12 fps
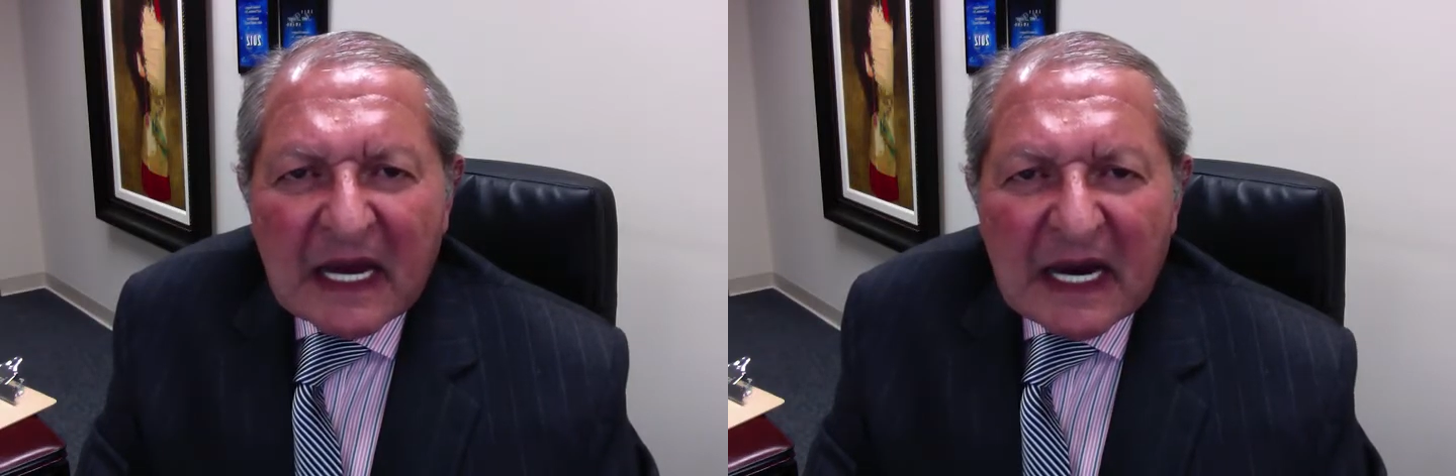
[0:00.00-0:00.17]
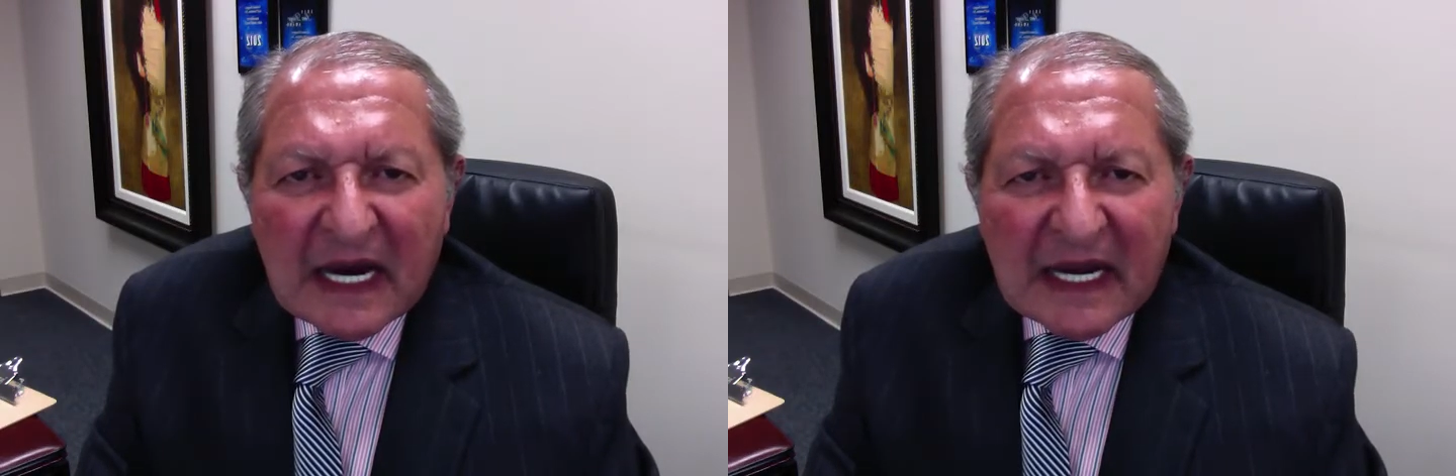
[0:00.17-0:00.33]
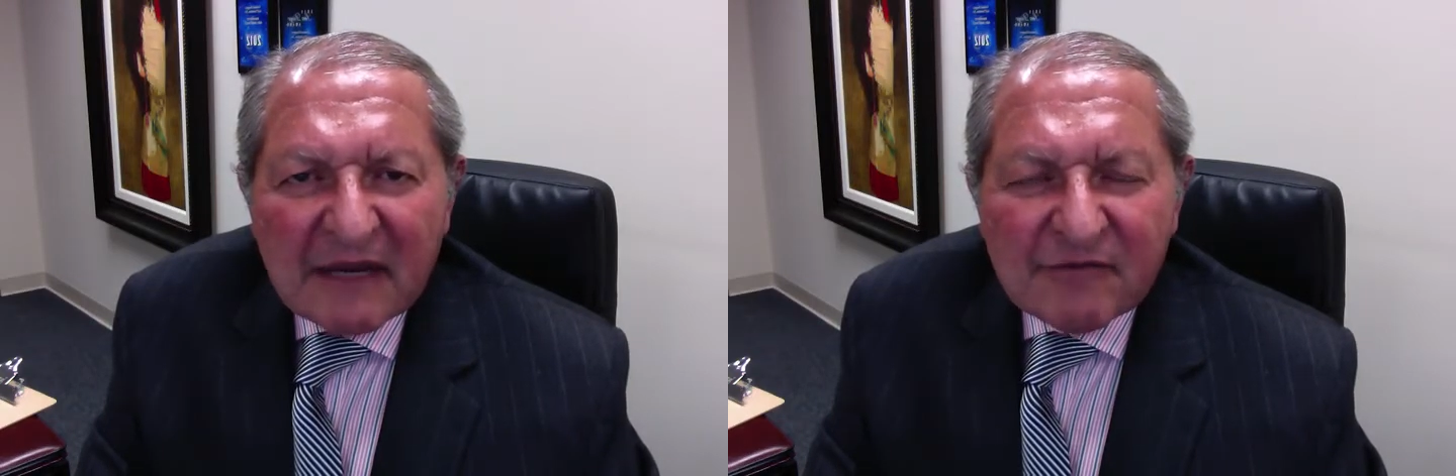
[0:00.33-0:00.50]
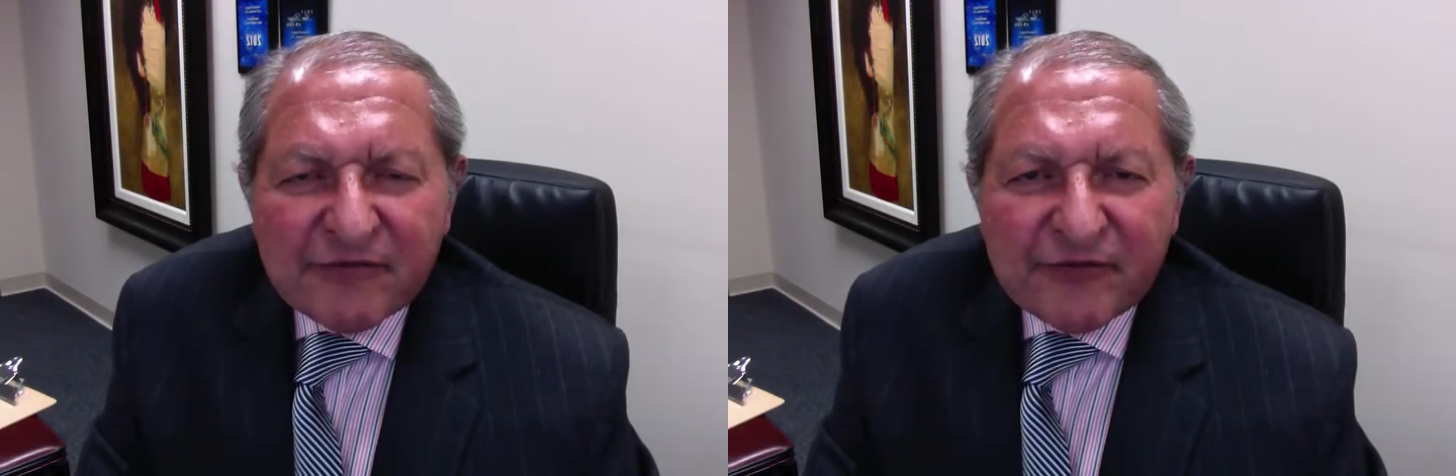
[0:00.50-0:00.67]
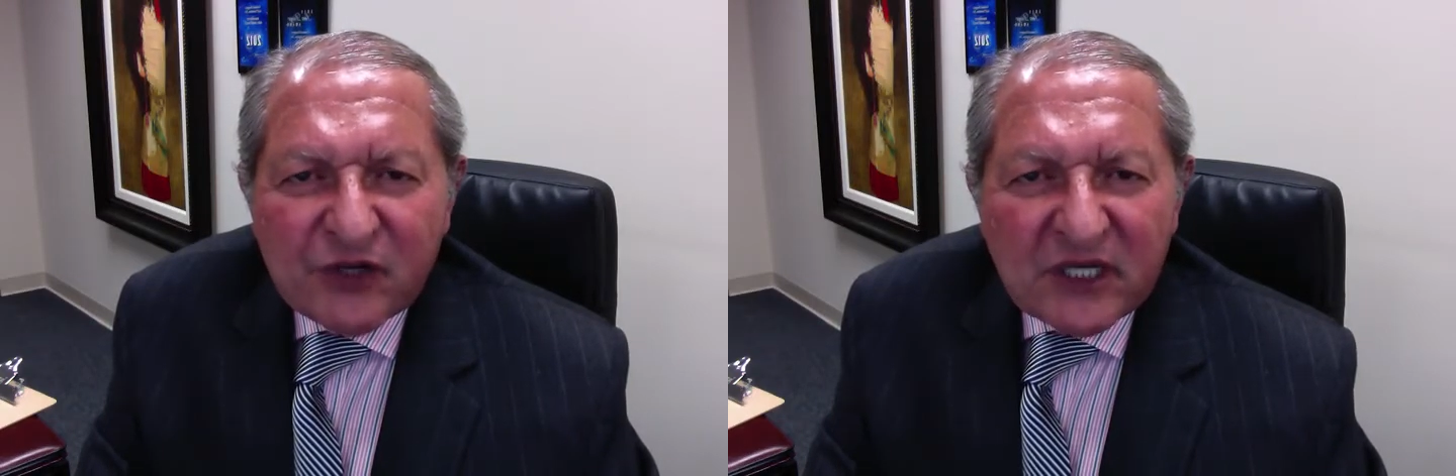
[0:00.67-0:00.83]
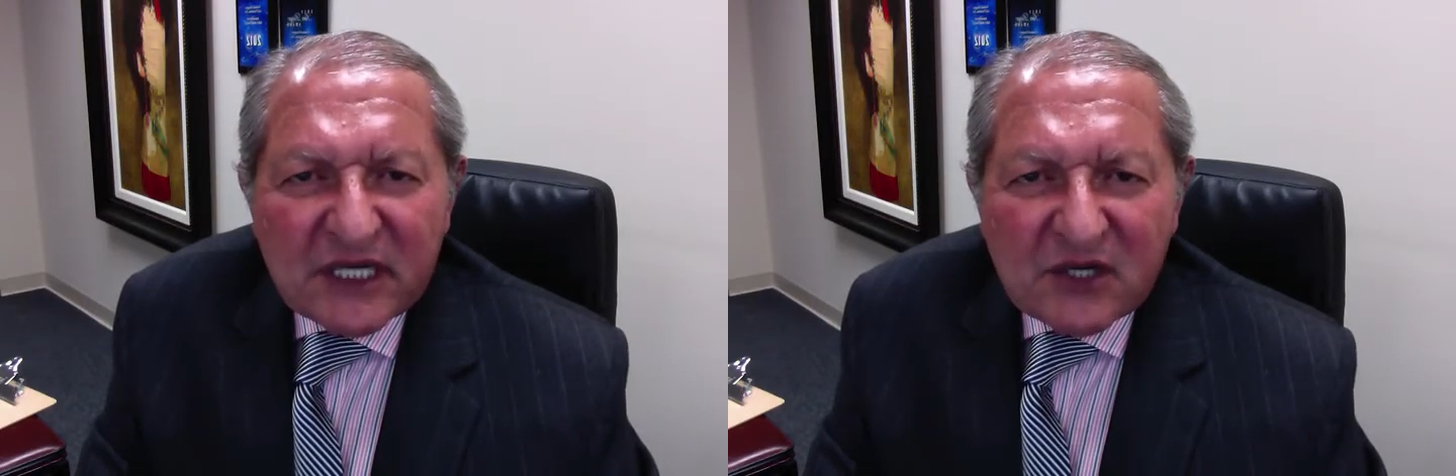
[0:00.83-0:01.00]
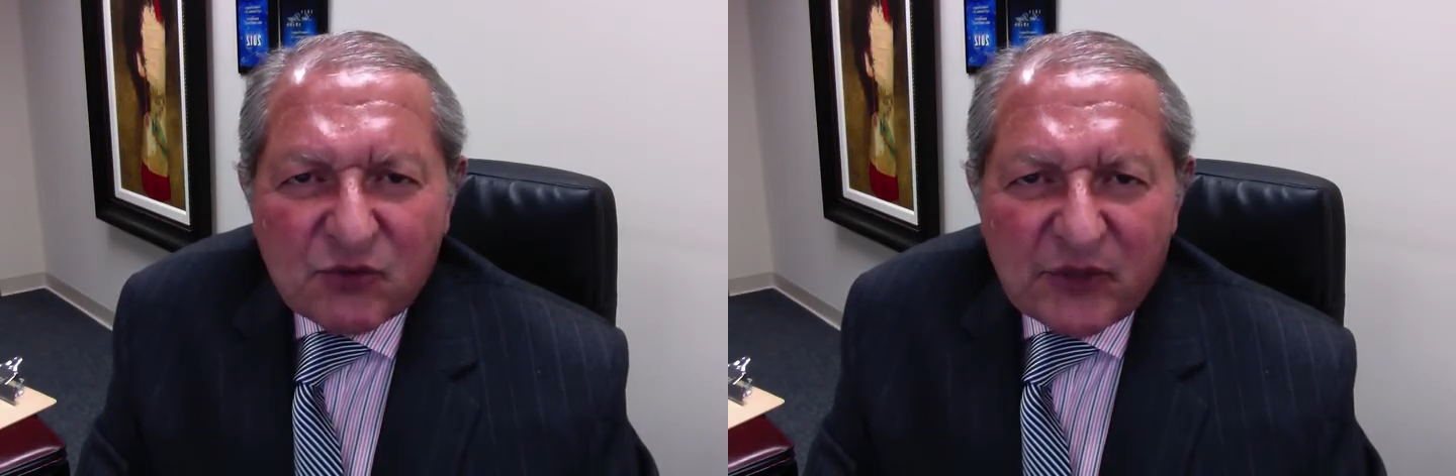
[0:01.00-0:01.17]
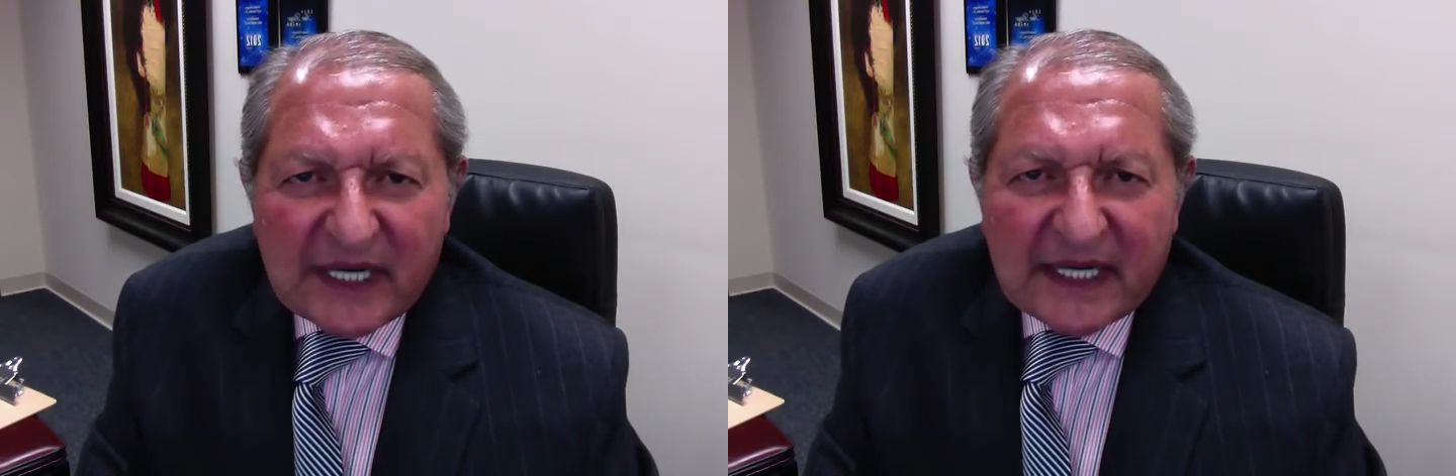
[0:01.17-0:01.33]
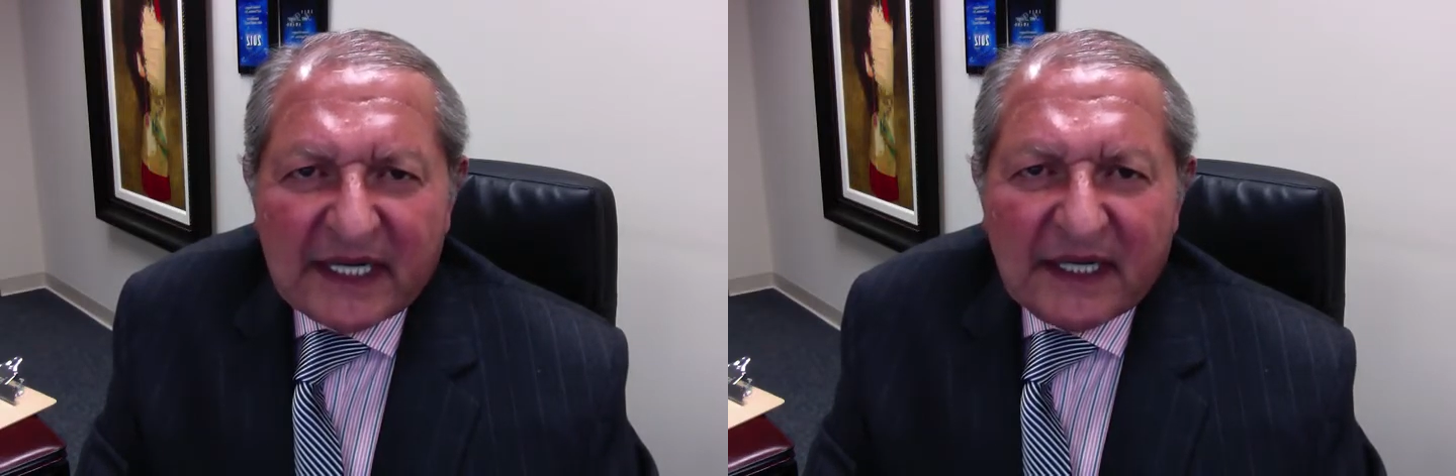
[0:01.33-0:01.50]
I am fully
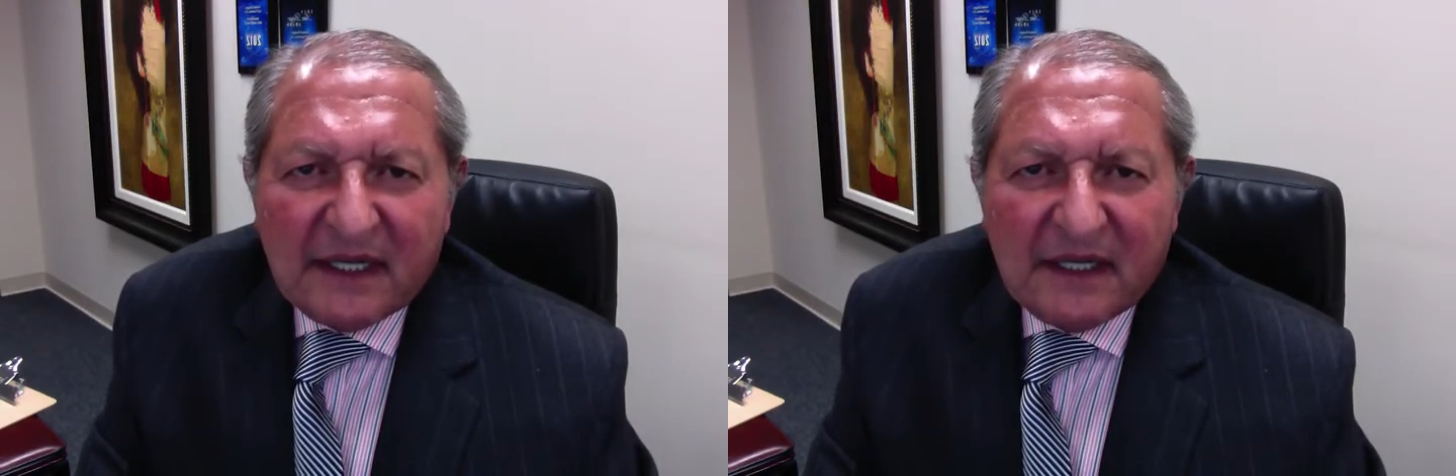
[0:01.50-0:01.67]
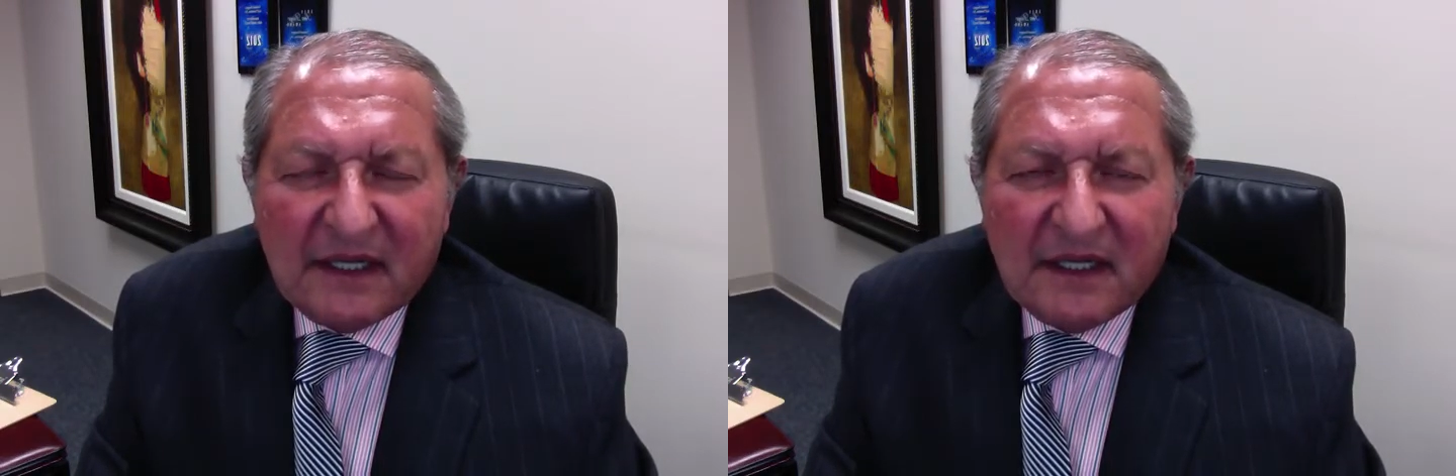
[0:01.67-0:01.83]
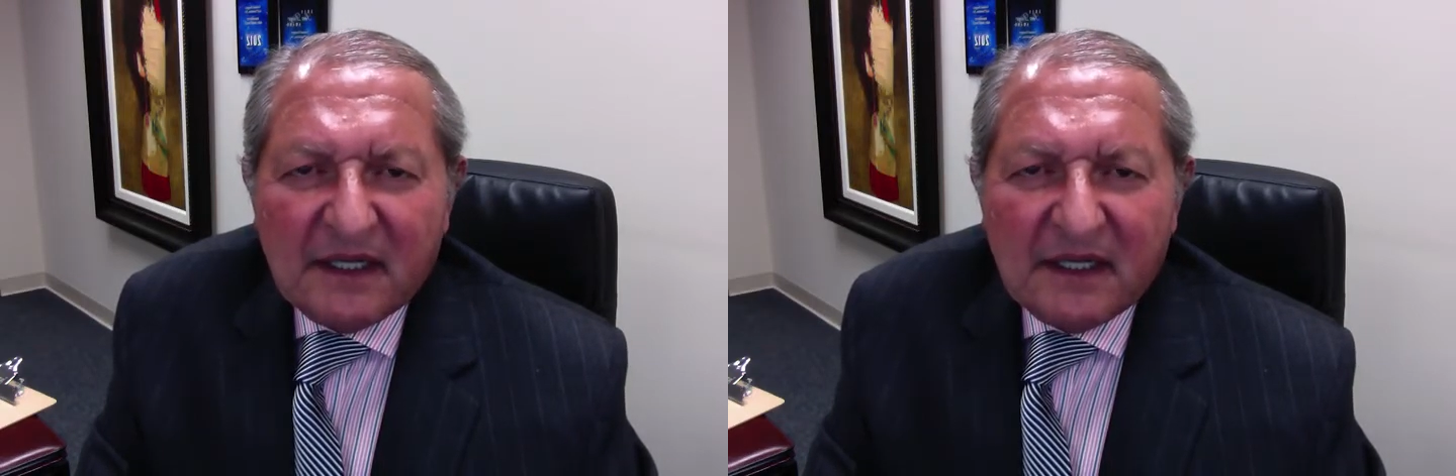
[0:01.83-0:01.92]
aware